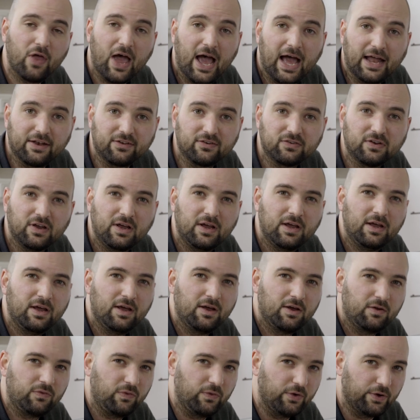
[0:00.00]
that,
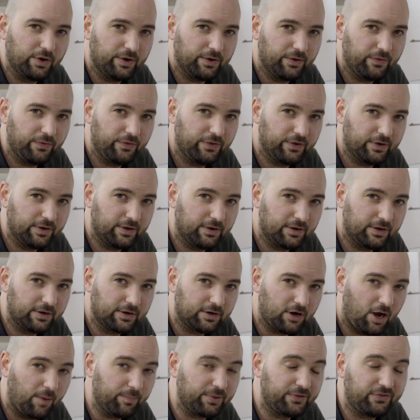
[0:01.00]
the
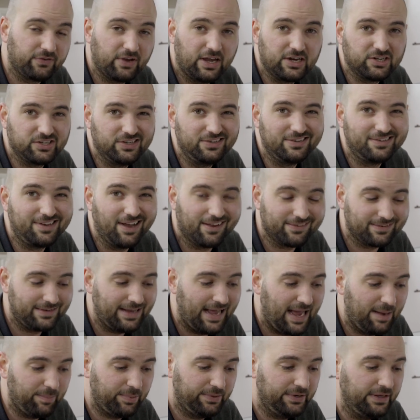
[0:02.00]
compensation doesn't
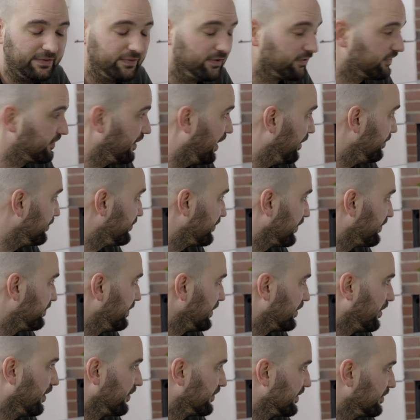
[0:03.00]
happen in the sub just
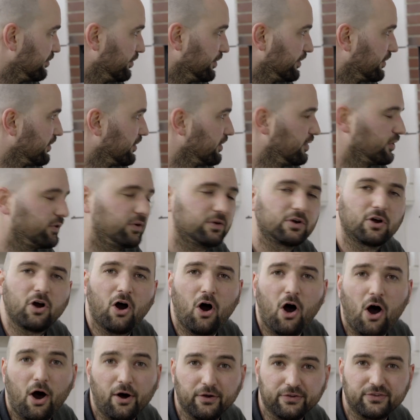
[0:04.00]
because it would
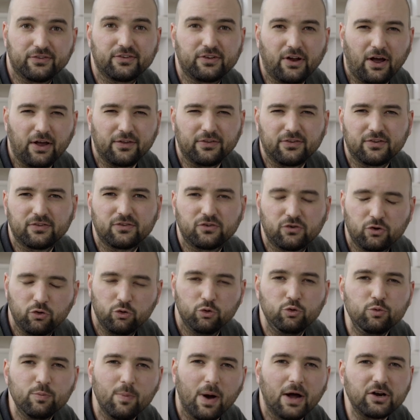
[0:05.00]
cost us
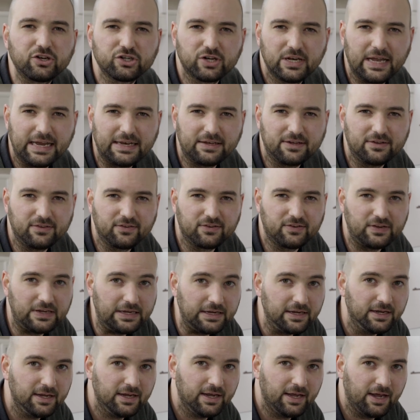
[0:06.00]
too much
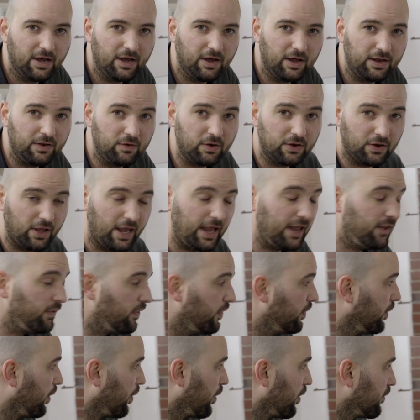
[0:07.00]
latency
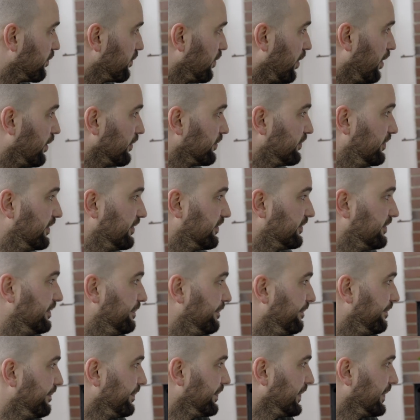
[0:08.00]
in the overall system.